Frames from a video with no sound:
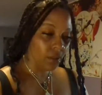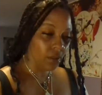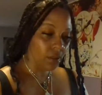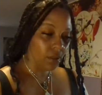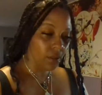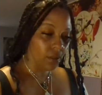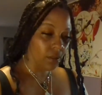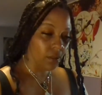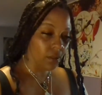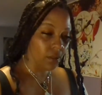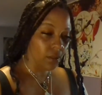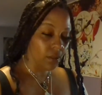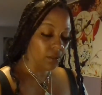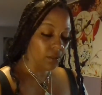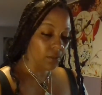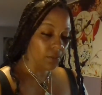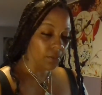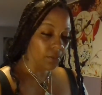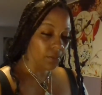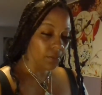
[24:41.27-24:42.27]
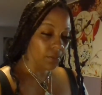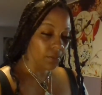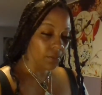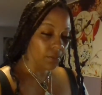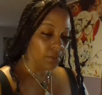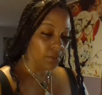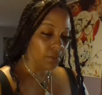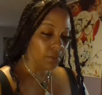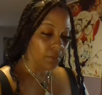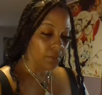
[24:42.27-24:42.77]

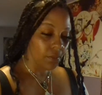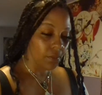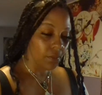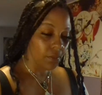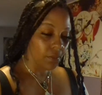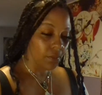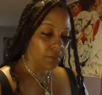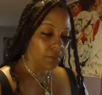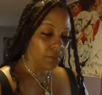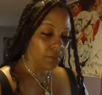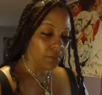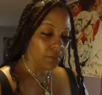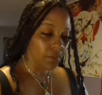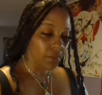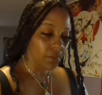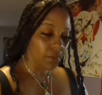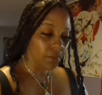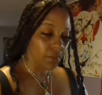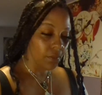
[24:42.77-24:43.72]
Nothing is said.